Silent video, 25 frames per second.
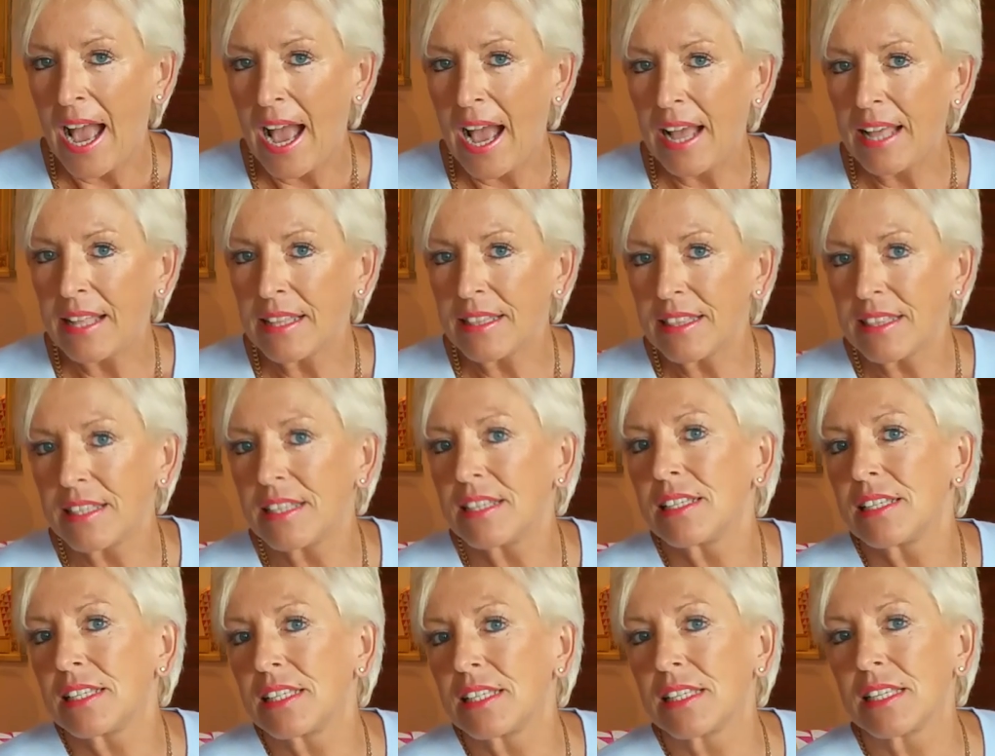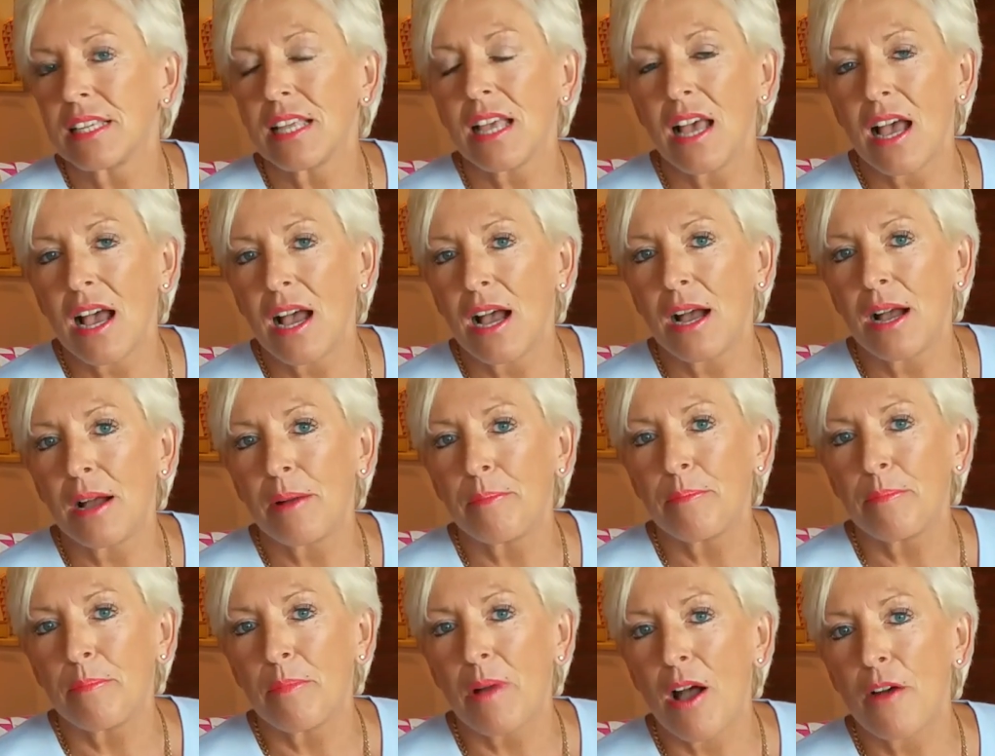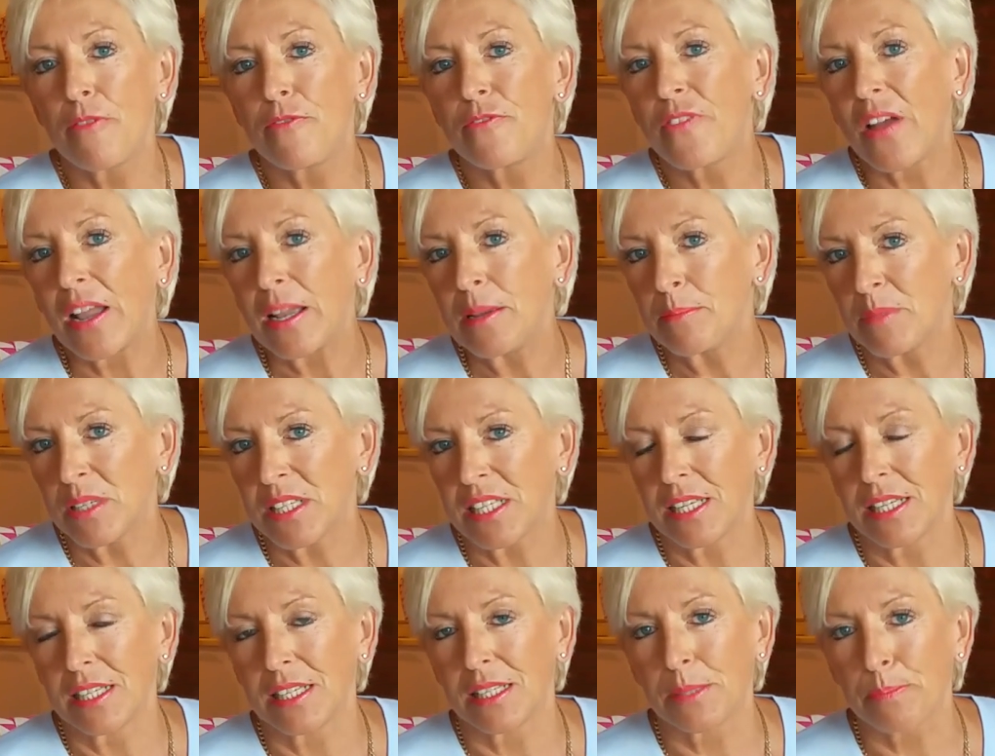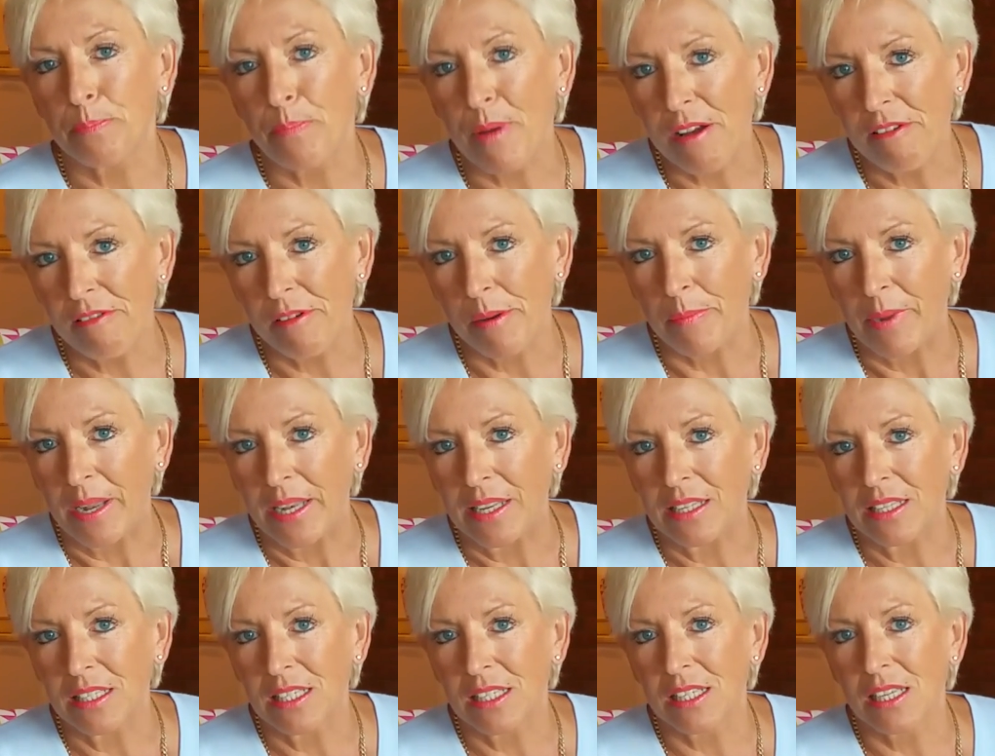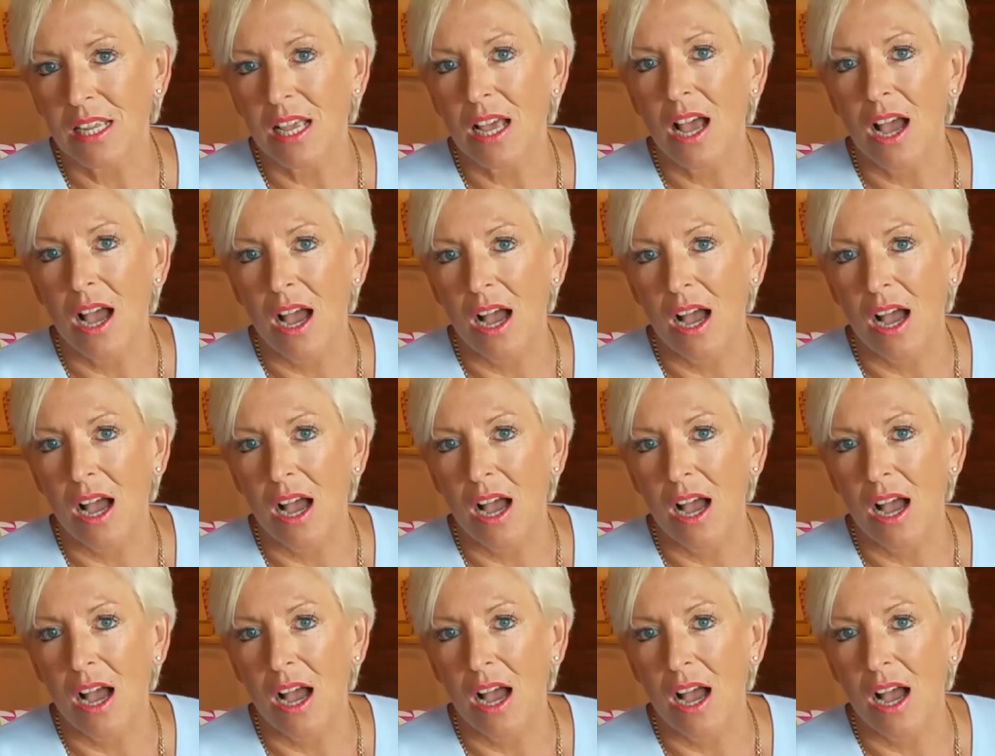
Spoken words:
And there's a famous experiment